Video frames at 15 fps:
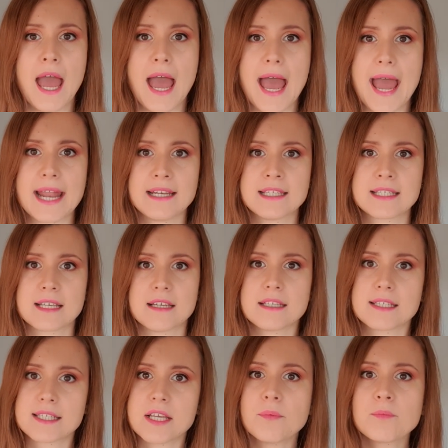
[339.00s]
and
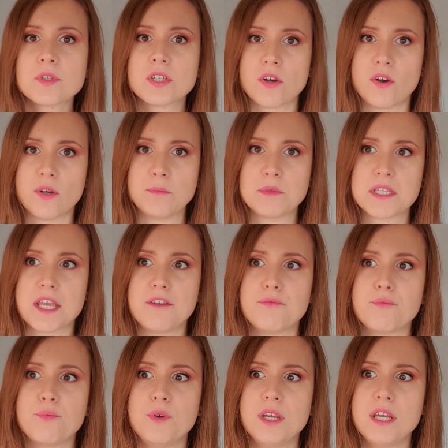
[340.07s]
sometimes
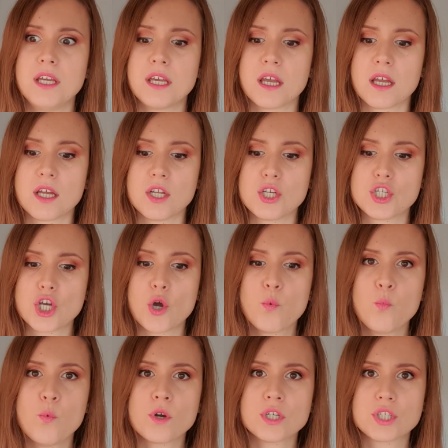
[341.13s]
if we
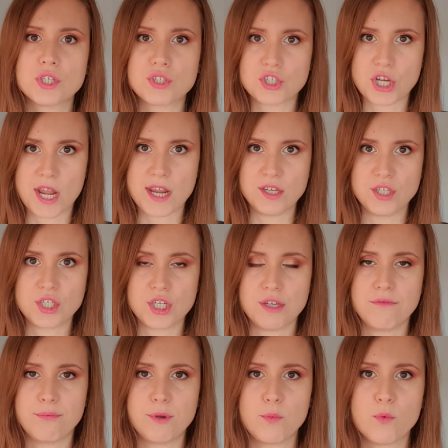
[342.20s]
don't want to change,
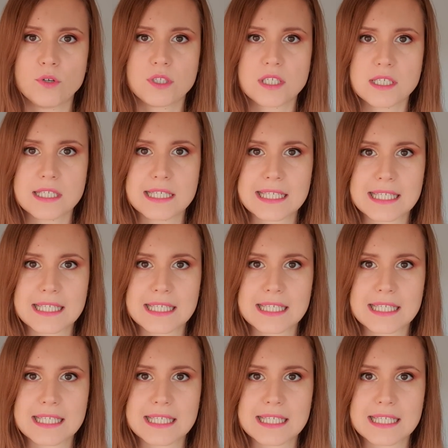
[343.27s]
if we want to